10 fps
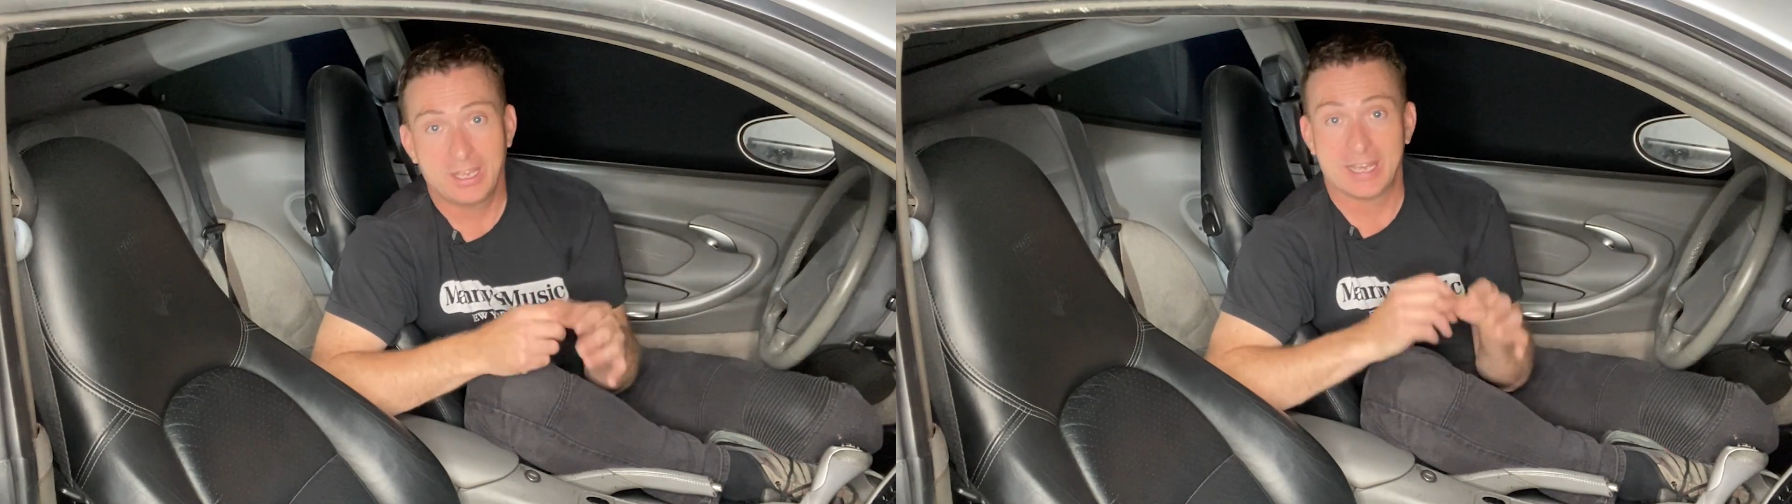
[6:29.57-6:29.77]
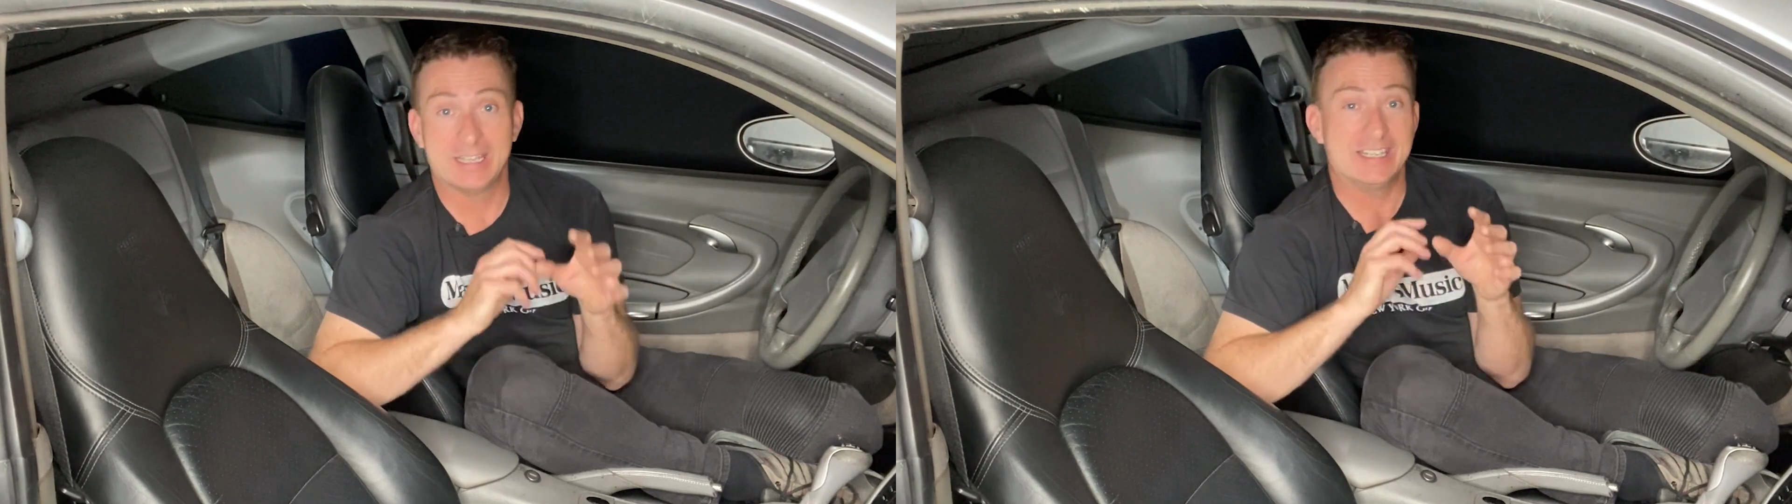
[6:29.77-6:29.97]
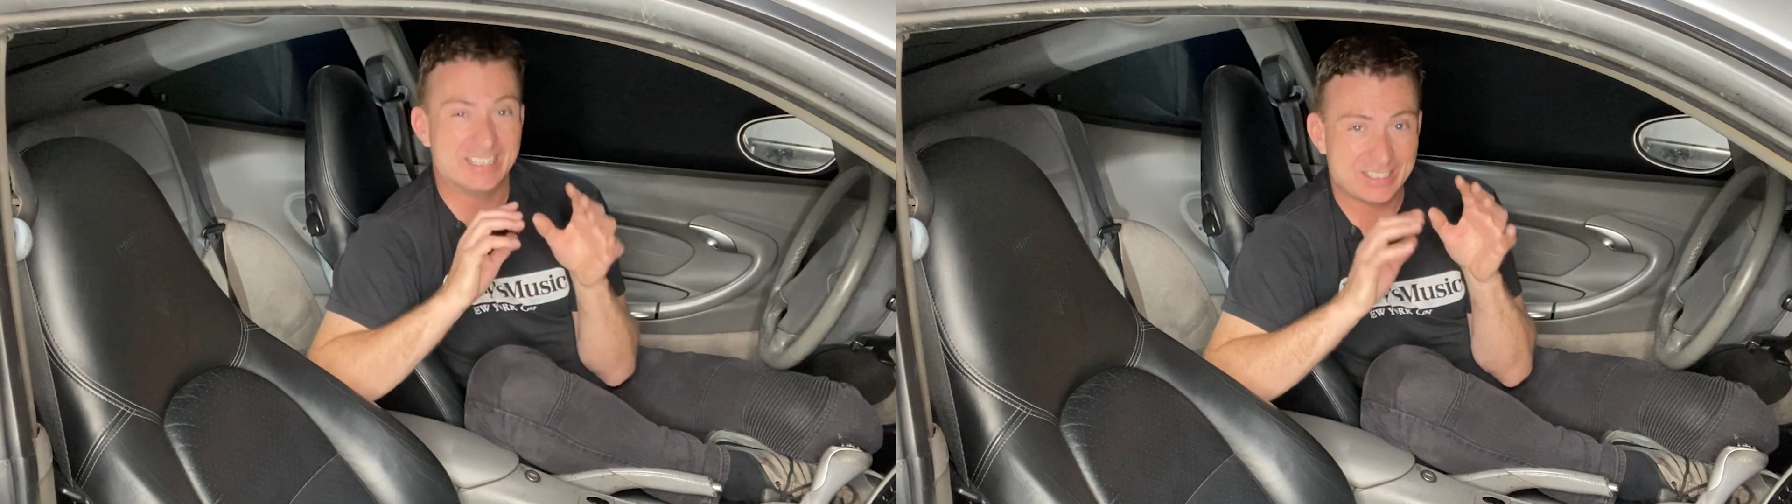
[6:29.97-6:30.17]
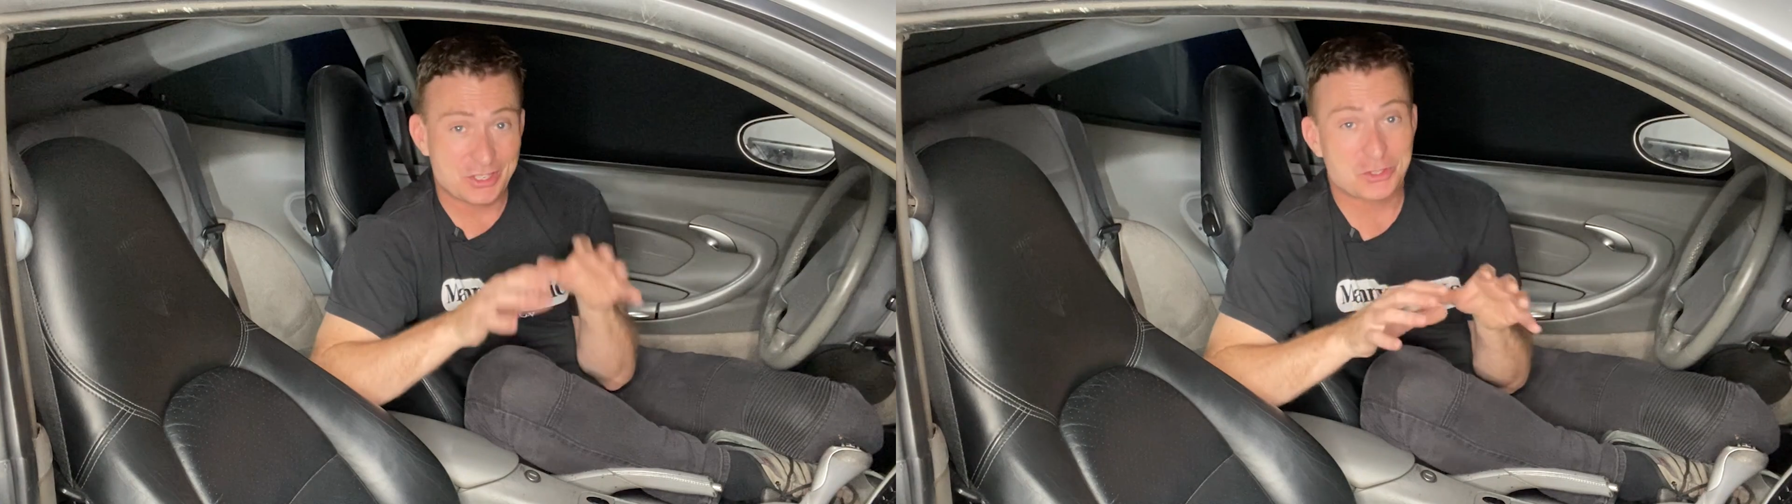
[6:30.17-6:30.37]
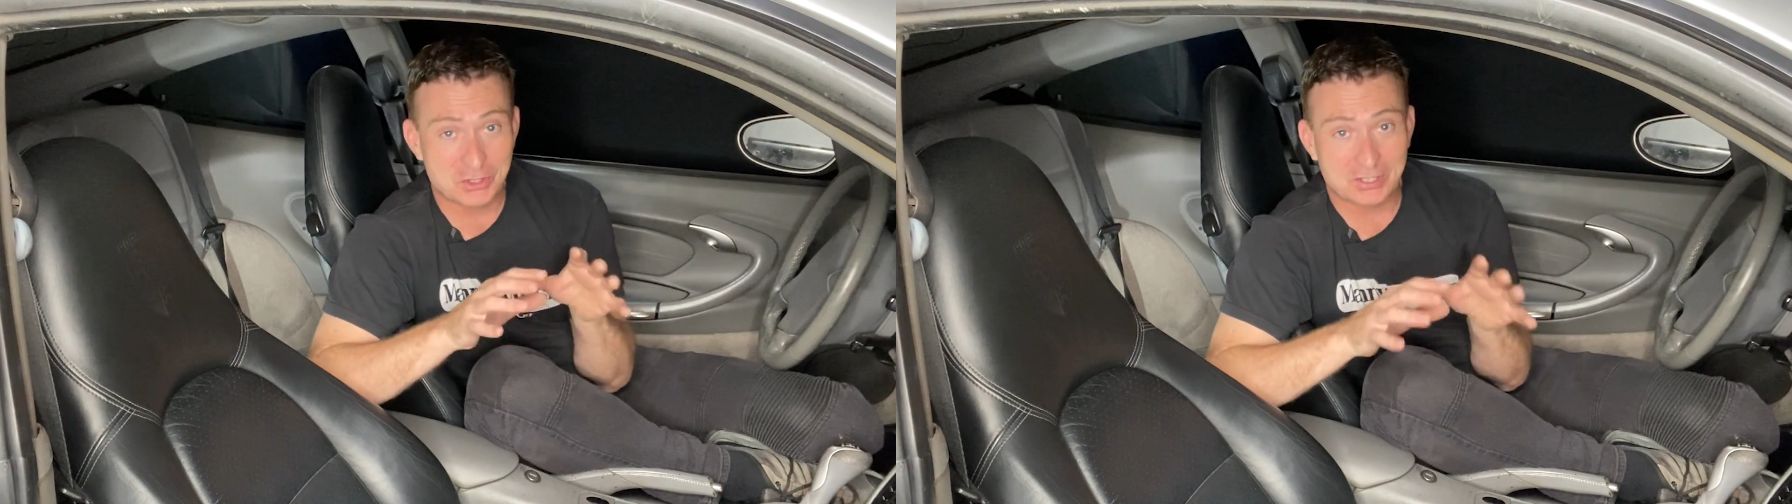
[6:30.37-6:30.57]
And then in
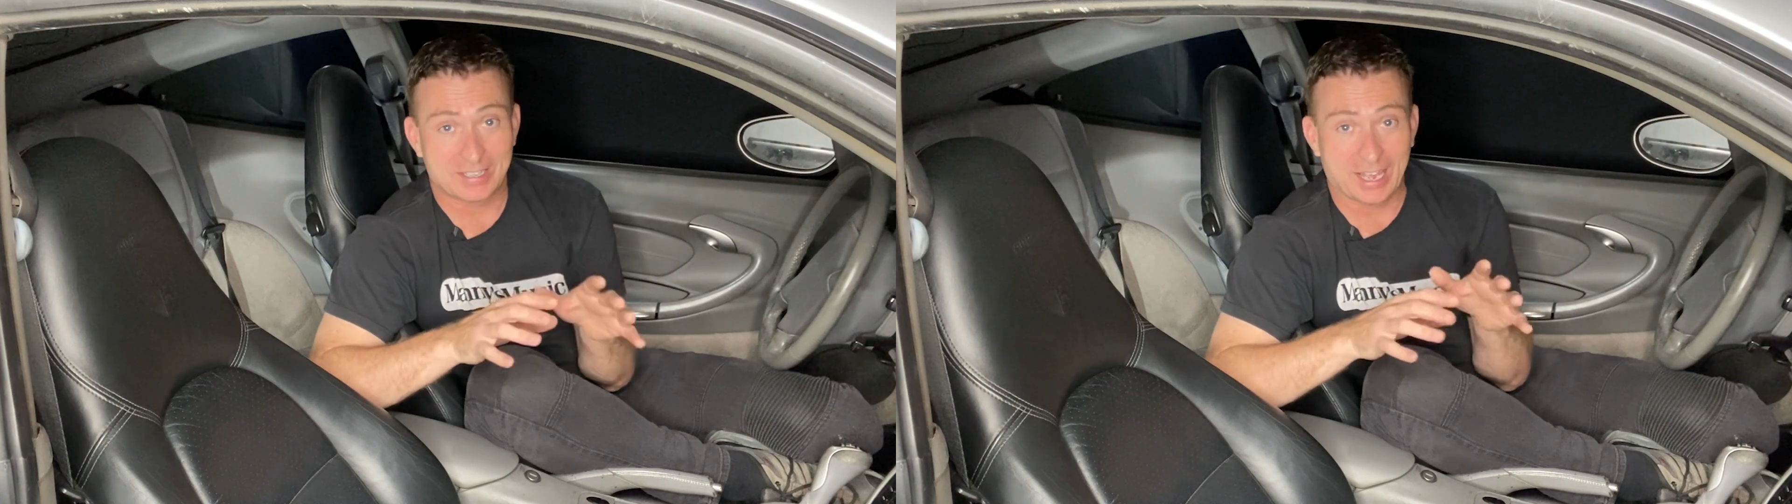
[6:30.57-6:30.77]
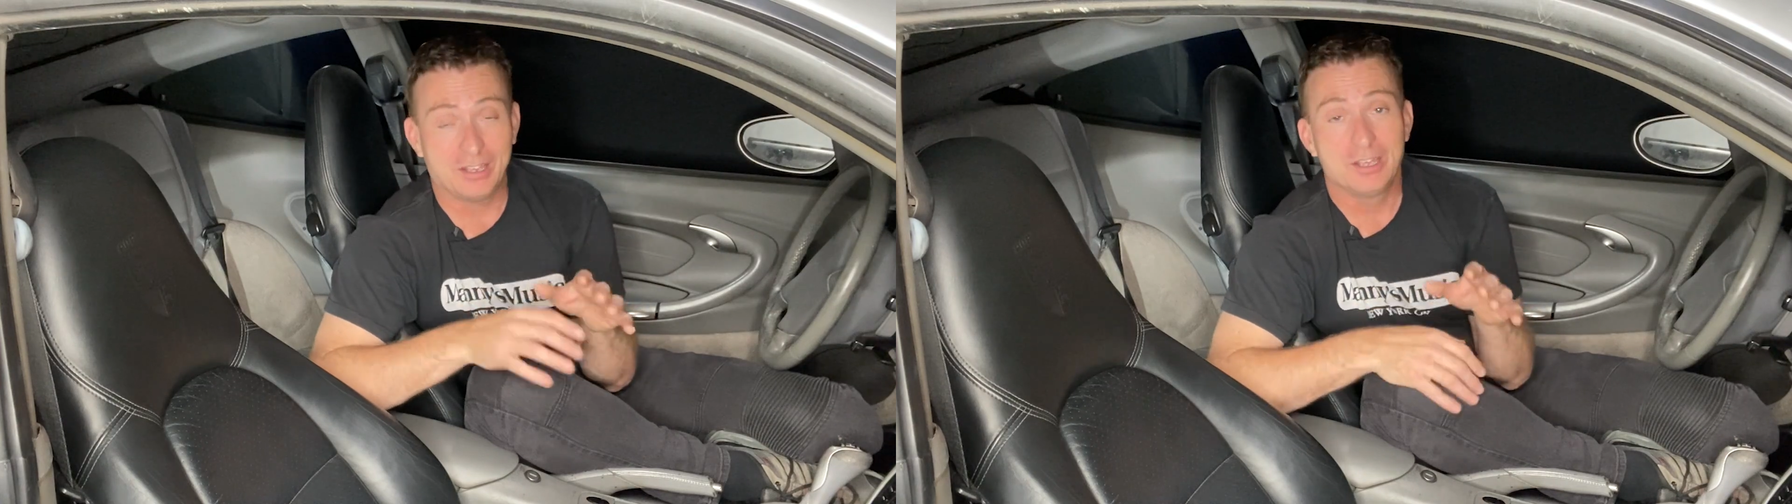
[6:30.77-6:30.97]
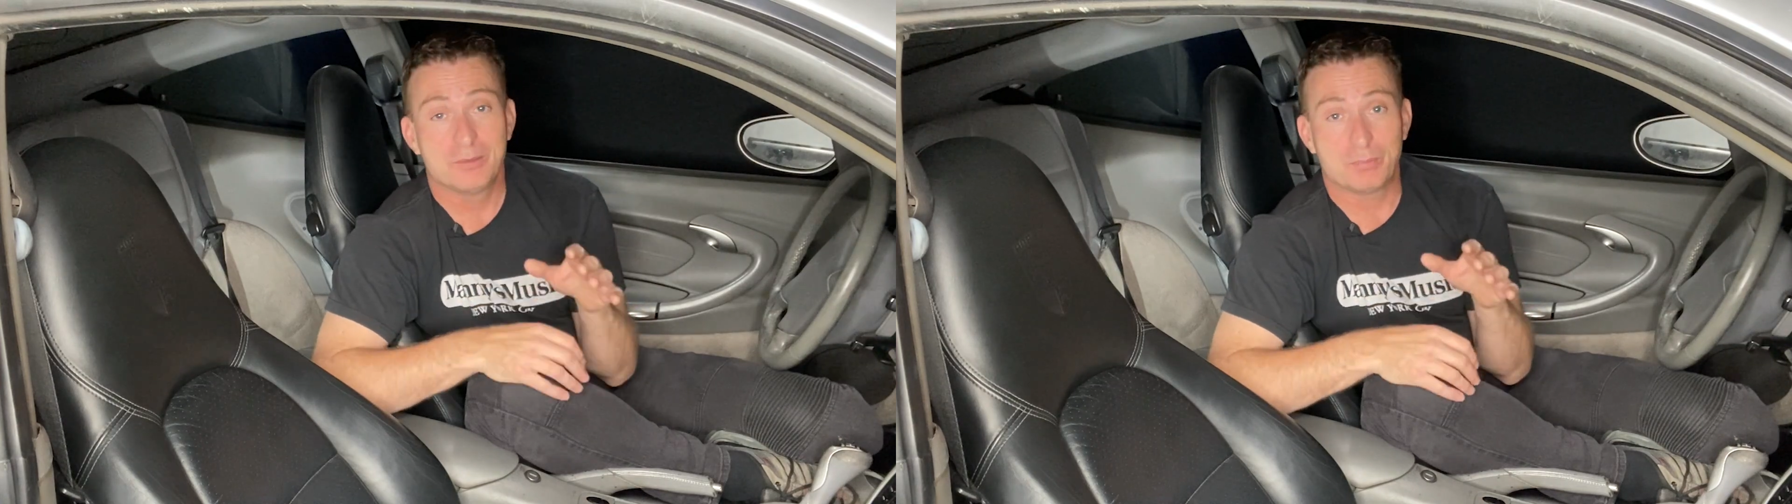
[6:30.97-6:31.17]
addition to that,